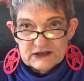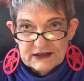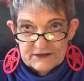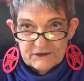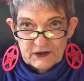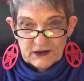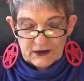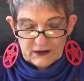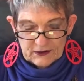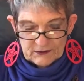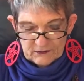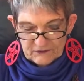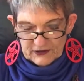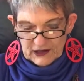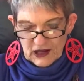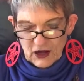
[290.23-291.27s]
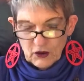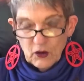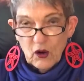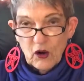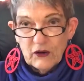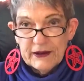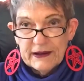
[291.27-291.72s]
given a video
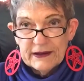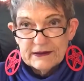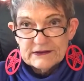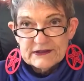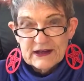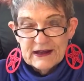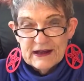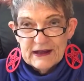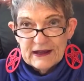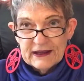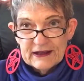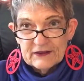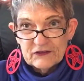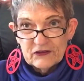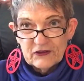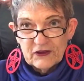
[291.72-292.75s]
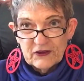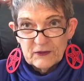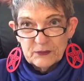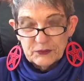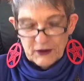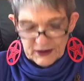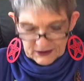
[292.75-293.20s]
on it. It's a
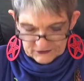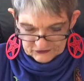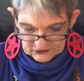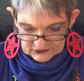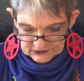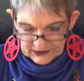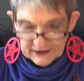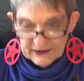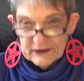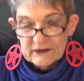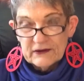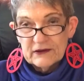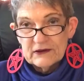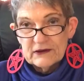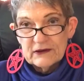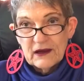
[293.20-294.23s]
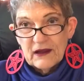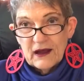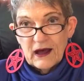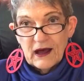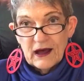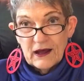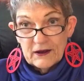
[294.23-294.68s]
prize in England
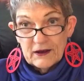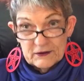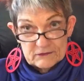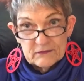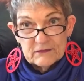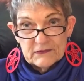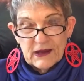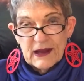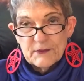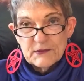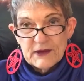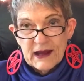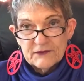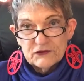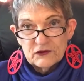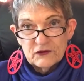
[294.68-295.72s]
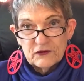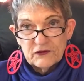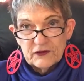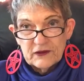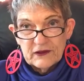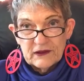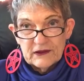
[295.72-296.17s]
named after
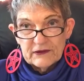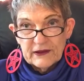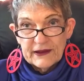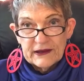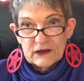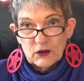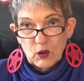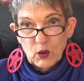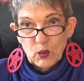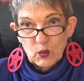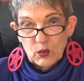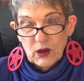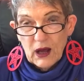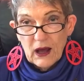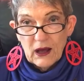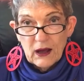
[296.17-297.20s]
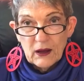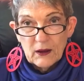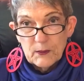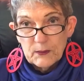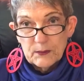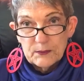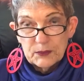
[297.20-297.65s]
the late
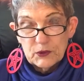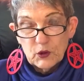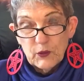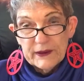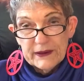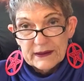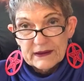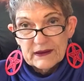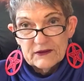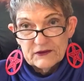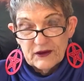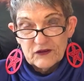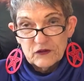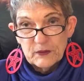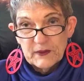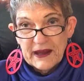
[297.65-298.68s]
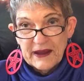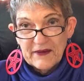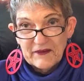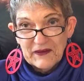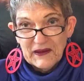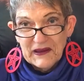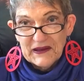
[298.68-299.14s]
critic, Desmond
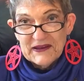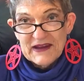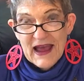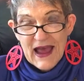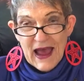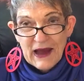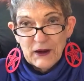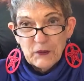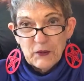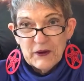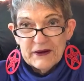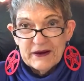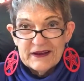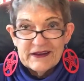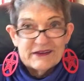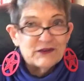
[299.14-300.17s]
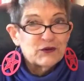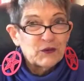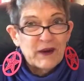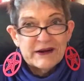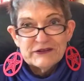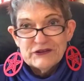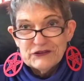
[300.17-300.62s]
Elliot, and I want to
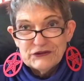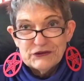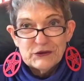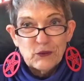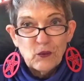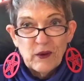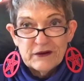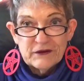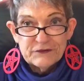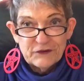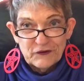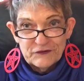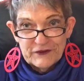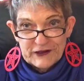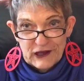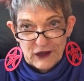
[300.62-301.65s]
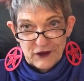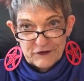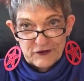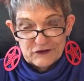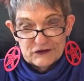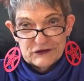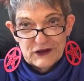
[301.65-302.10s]
direct you to a wonderful video
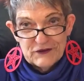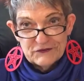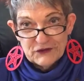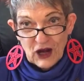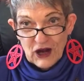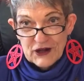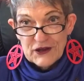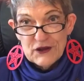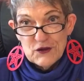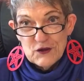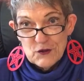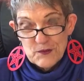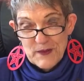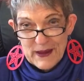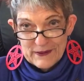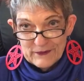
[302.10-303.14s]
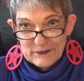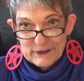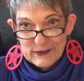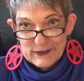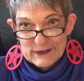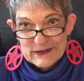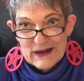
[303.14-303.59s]
that Steve Donahue made
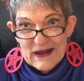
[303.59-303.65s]
on it.